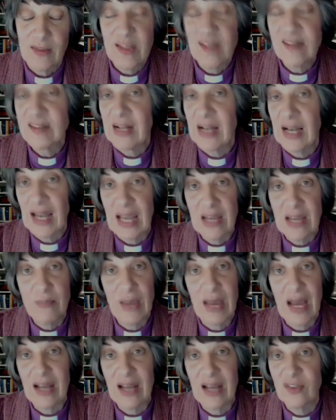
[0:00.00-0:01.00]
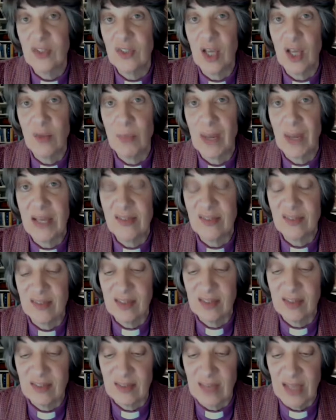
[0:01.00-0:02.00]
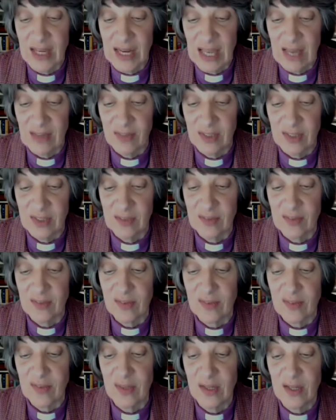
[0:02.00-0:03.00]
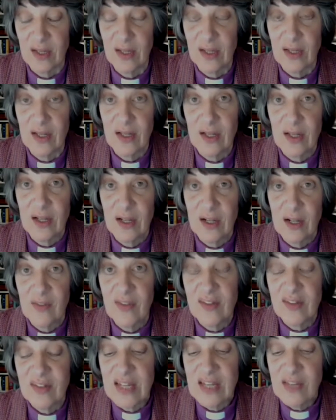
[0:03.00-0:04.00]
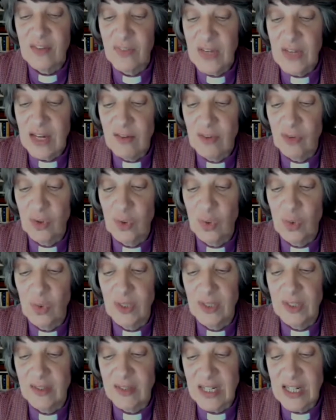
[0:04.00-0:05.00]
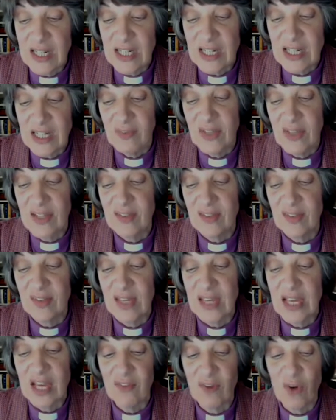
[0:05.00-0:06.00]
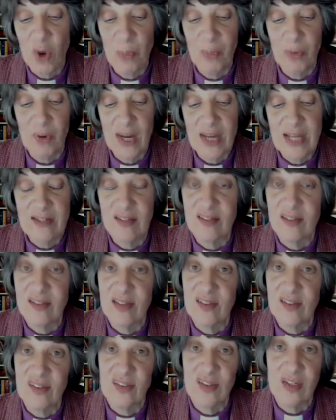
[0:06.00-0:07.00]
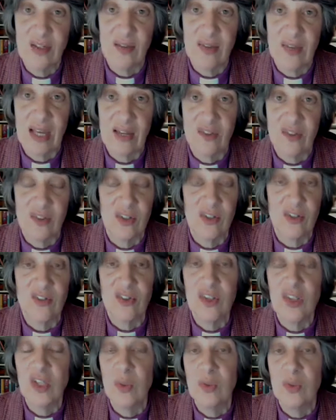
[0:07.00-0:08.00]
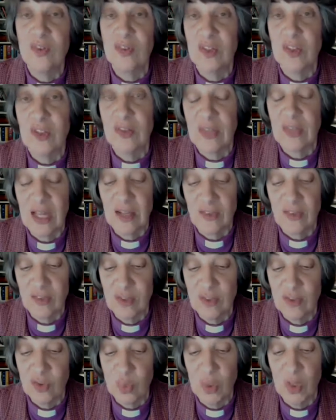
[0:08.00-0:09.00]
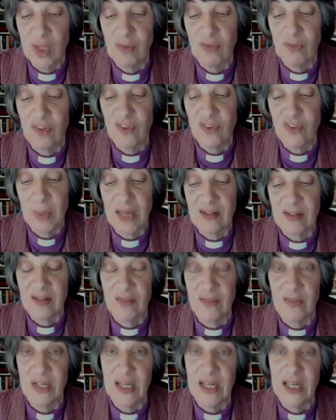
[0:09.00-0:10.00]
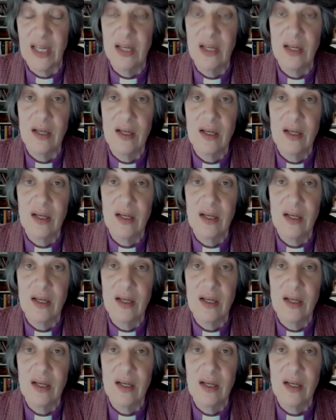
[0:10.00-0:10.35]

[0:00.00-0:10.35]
This claim has no basis in evidence. The DV rule and DDVC have operated since 2002 and 2012 respectively,